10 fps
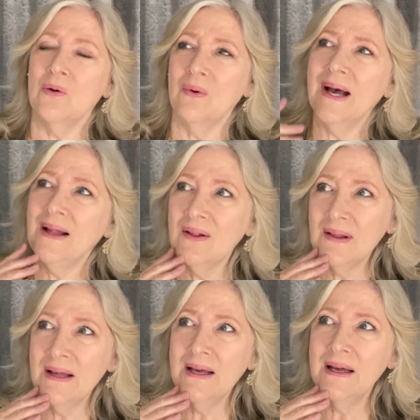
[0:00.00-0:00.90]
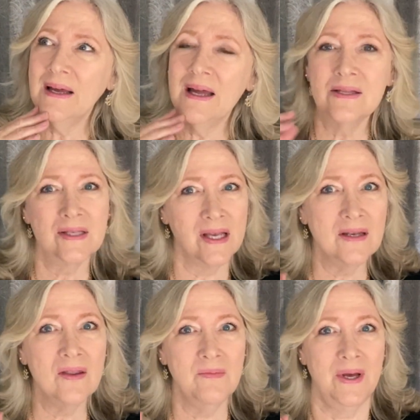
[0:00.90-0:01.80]
well, it's the
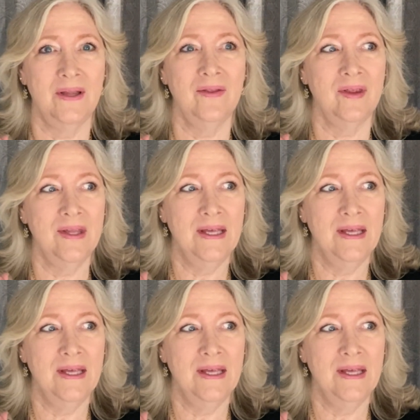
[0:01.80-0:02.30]
end of the month